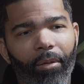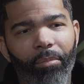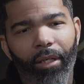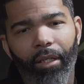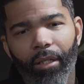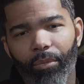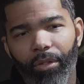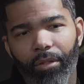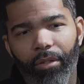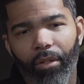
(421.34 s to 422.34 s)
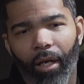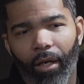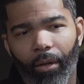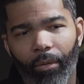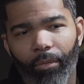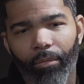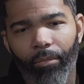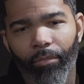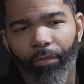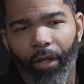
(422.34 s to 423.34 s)
But he was
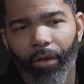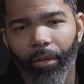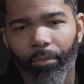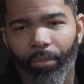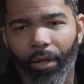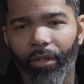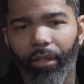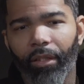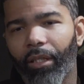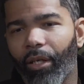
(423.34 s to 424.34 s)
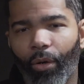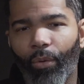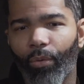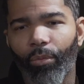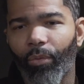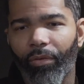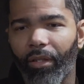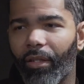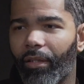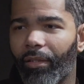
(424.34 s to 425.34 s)
very prevalently known
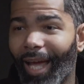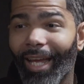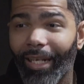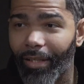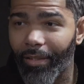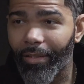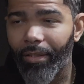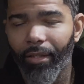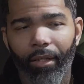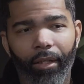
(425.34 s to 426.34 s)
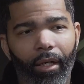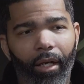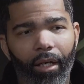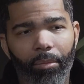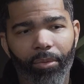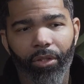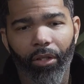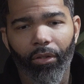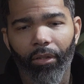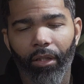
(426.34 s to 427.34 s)
within the 80s.
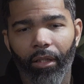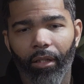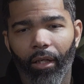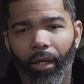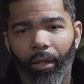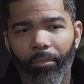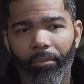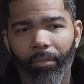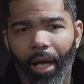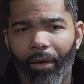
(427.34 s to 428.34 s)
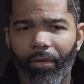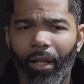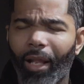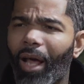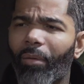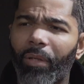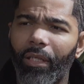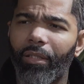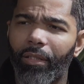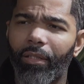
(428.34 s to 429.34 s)
Particularly, have a lot of
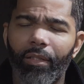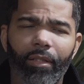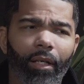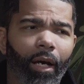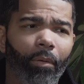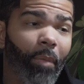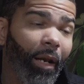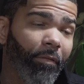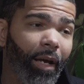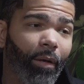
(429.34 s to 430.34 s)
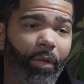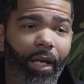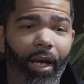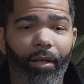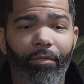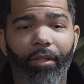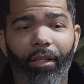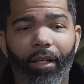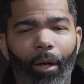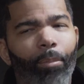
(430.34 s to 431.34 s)
pieces. Matter of fact, we have
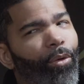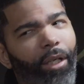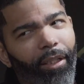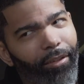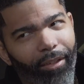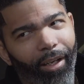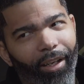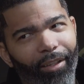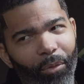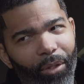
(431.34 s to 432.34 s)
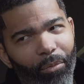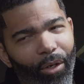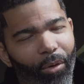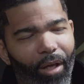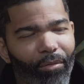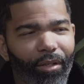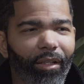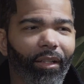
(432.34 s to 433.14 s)
a print. We don't have any.